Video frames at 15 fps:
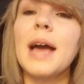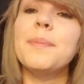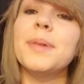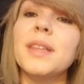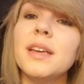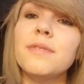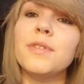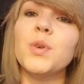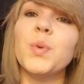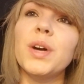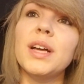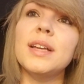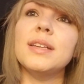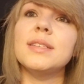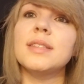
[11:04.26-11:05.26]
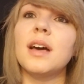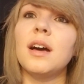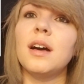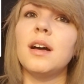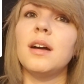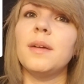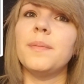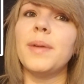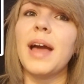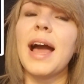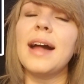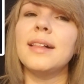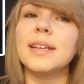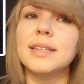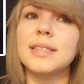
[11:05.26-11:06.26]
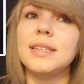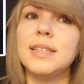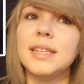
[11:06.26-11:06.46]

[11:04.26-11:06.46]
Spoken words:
believe it was Alex